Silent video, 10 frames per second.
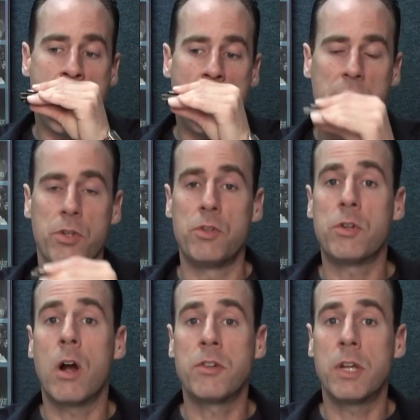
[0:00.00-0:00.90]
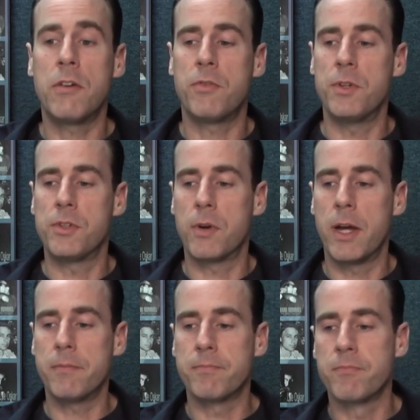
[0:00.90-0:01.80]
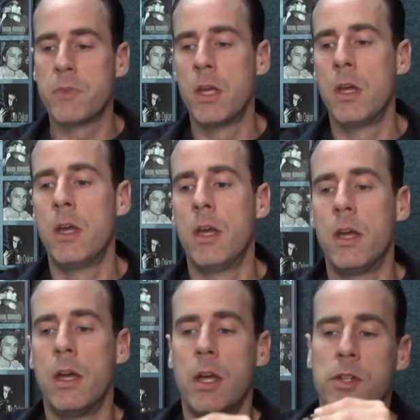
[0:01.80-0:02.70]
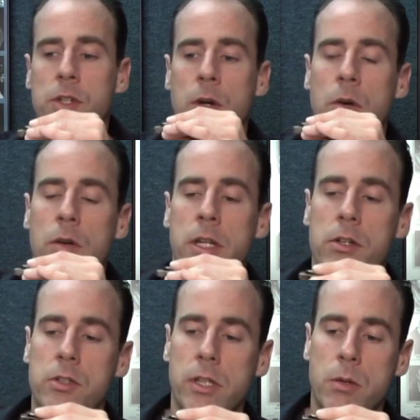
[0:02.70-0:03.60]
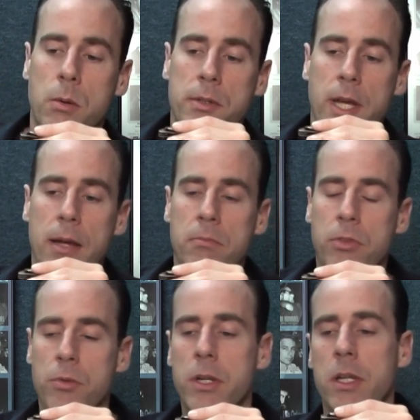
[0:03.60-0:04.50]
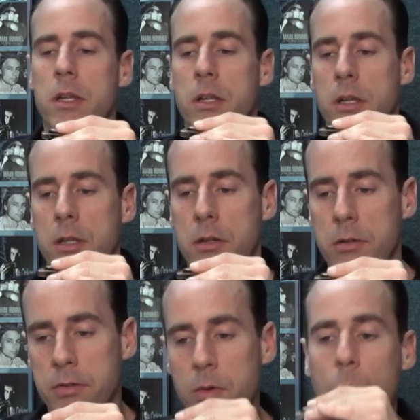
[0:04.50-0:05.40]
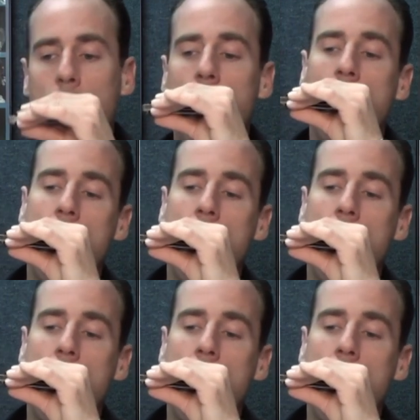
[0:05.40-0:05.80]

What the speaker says: So those are our tough ones, right? So here's the lick one more time. 3, 4.